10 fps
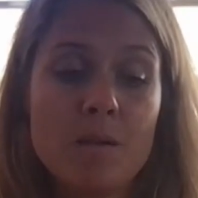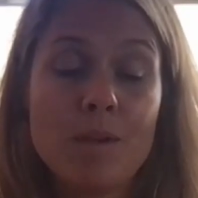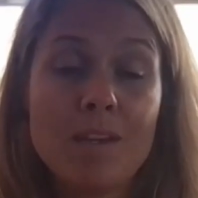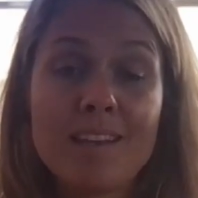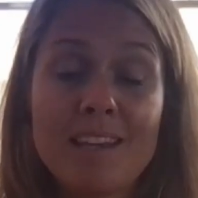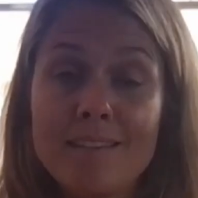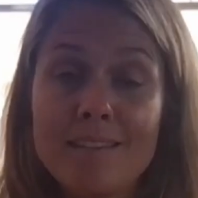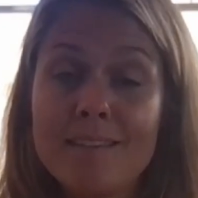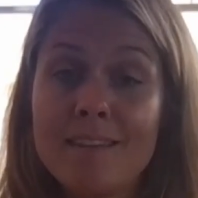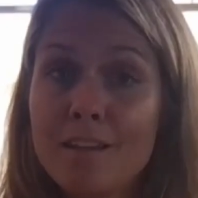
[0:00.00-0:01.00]
We can
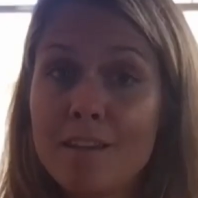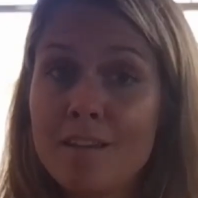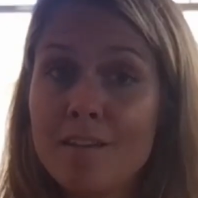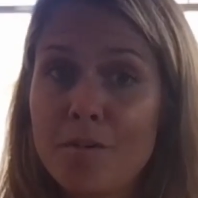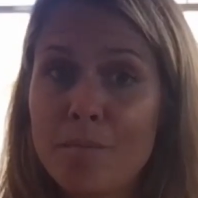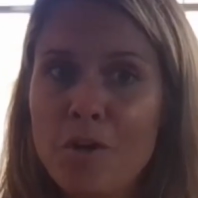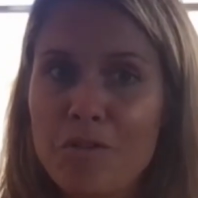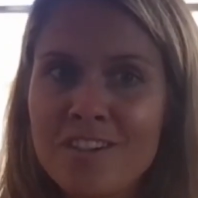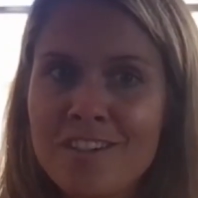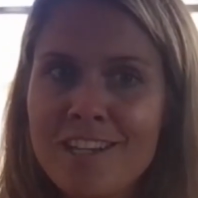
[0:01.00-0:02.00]
get that from the
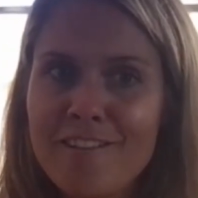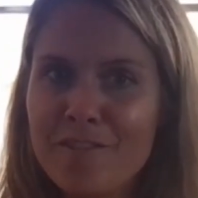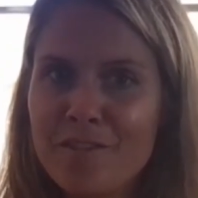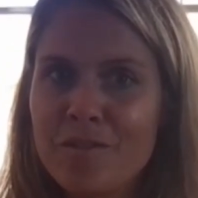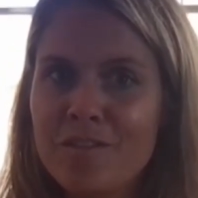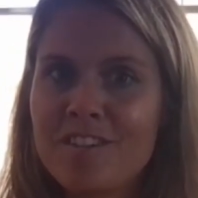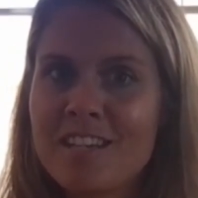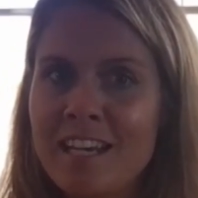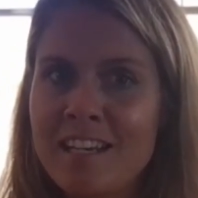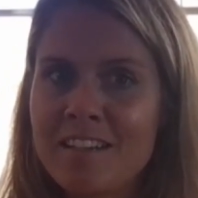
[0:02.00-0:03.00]
ocean if we
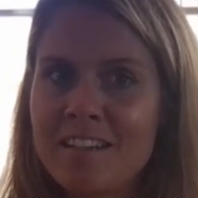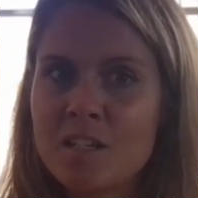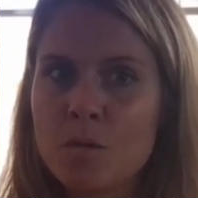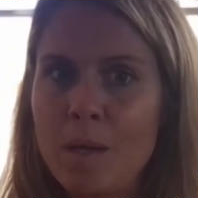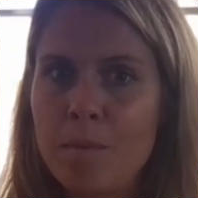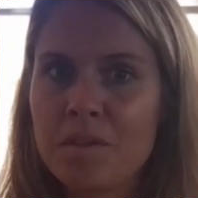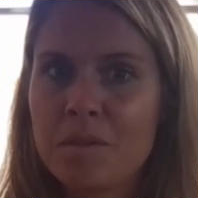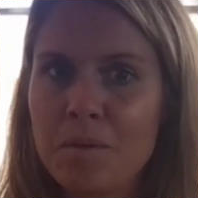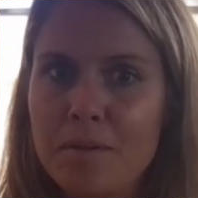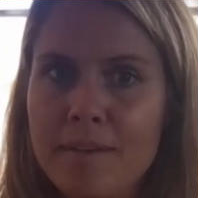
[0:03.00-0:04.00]
change the way we
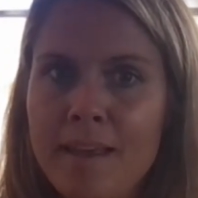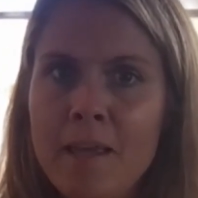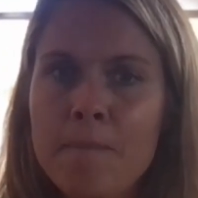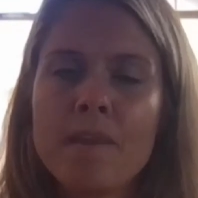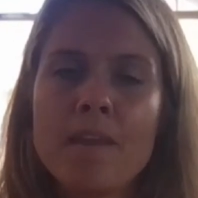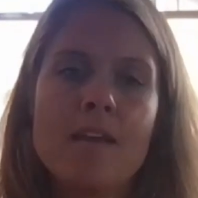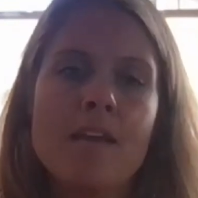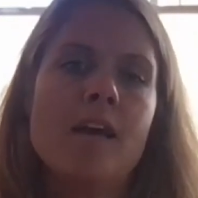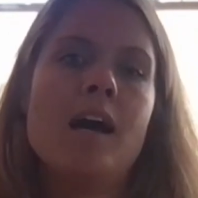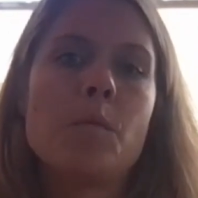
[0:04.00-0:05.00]
do today.
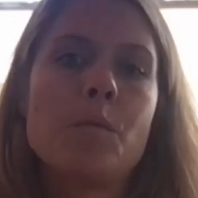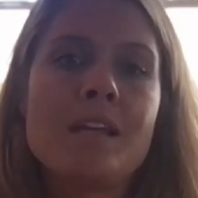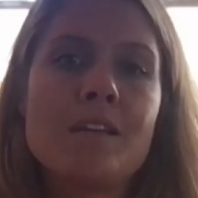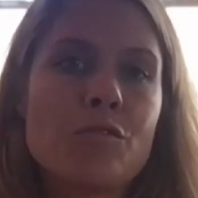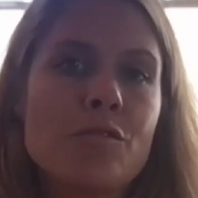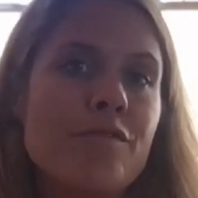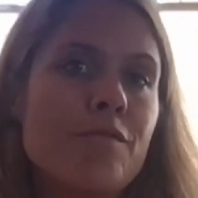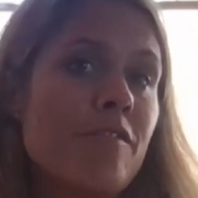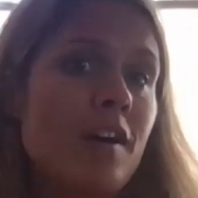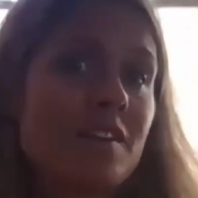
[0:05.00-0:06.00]
We need to
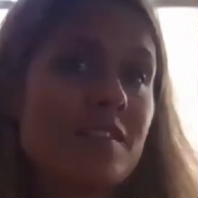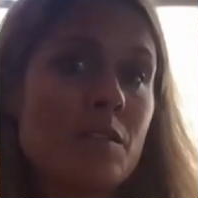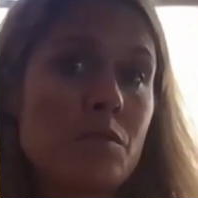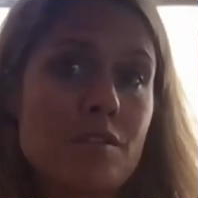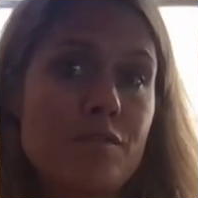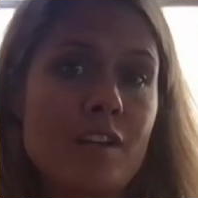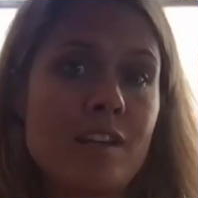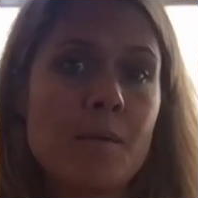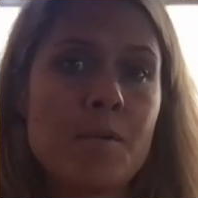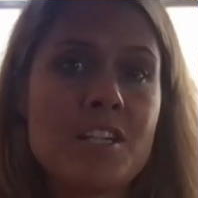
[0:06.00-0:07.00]
find solutions for
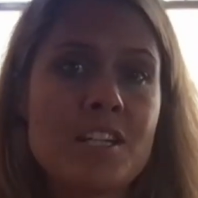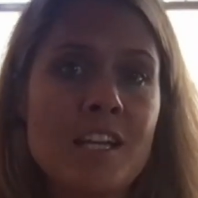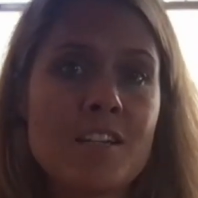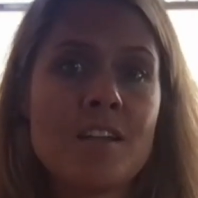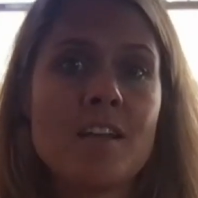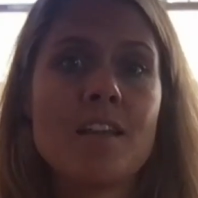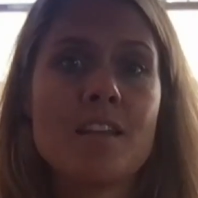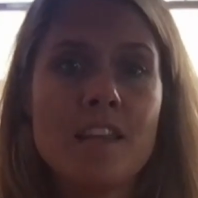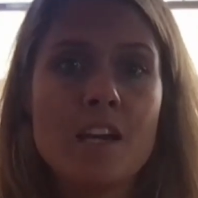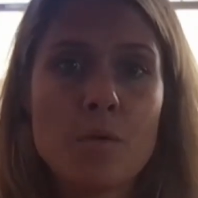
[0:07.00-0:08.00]
climate change.
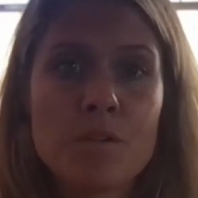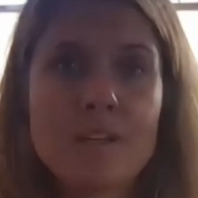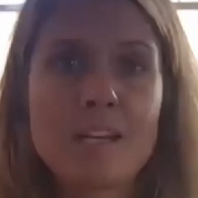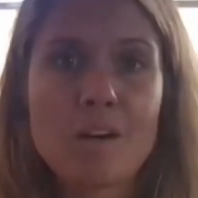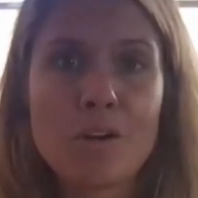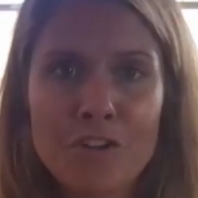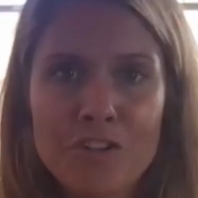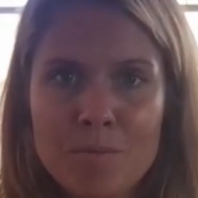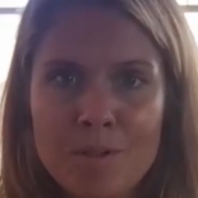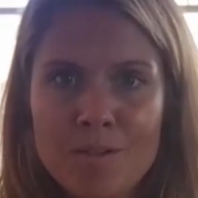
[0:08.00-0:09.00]
The ocean can
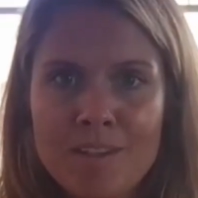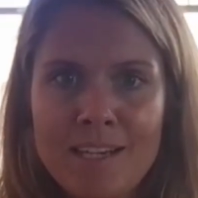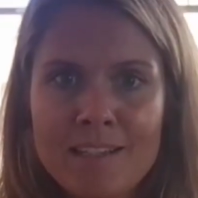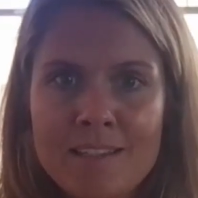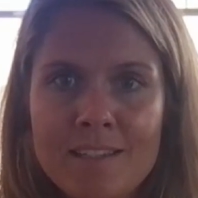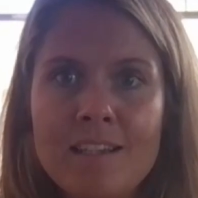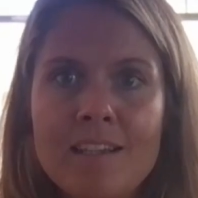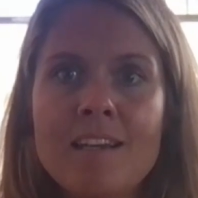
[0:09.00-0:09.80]
contribute to that.